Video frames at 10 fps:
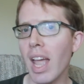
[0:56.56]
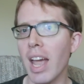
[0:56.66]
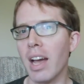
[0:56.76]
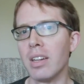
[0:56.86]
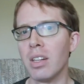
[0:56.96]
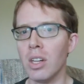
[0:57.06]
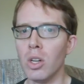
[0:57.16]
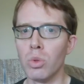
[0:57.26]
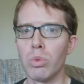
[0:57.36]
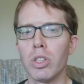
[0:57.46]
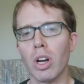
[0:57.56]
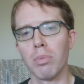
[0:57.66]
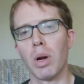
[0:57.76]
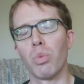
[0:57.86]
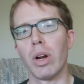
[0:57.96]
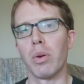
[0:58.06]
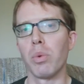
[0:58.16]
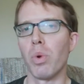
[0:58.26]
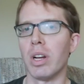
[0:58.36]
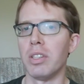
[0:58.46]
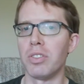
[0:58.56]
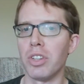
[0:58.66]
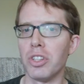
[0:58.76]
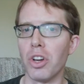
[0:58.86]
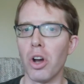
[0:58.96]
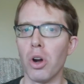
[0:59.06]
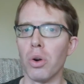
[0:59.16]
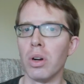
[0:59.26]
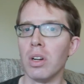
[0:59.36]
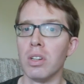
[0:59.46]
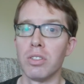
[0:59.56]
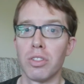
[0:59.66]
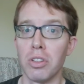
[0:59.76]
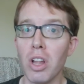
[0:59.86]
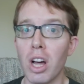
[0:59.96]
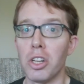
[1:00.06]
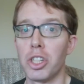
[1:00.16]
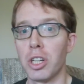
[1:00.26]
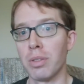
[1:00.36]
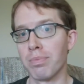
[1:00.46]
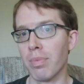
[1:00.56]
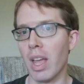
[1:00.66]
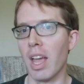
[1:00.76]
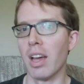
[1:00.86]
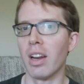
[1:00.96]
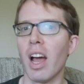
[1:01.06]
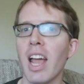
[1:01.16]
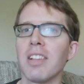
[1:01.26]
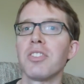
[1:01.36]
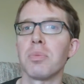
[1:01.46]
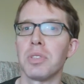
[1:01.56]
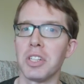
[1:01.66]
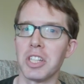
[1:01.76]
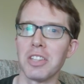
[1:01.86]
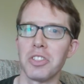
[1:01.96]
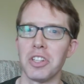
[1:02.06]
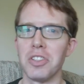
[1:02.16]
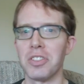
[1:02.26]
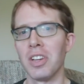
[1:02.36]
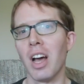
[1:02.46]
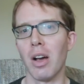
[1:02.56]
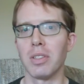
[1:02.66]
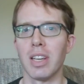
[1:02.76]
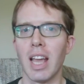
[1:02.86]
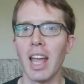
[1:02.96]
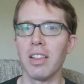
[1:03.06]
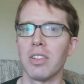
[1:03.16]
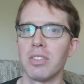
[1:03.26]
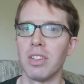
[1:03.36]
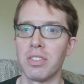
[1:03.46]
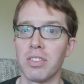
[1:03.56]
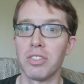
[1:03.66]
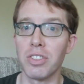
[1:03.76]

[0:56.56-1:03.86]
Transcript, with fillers: And we were talking about where we wanted to go to lunch. And I had some suggestions. I was like, hey, there's this